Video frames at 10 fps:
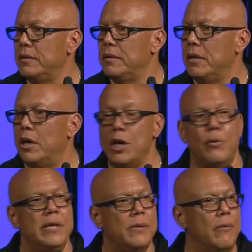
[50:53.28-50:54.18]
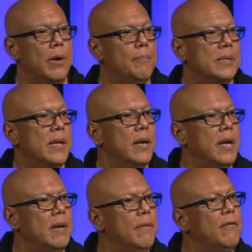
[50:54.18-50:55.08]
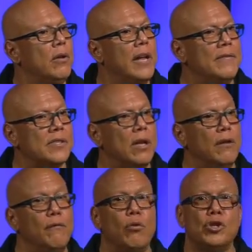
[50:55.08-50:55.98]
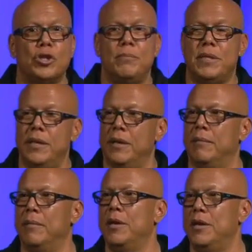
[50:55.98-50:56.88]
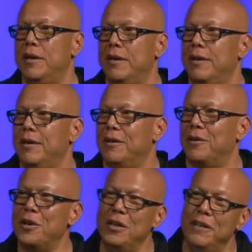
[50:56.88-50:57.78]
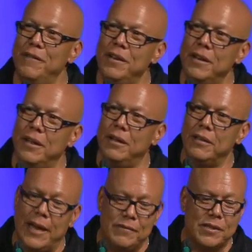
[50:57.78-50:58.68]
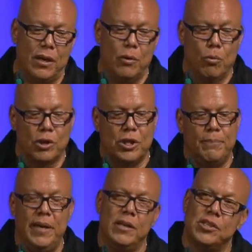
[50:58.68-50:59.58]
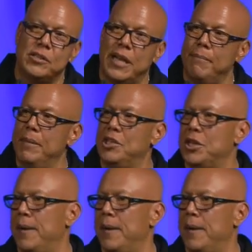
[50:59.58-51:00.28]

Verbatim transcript: Are you re- representing him of a lifestyle of worship to him? Or are you living a lifestyle and worshiping just like Mesha?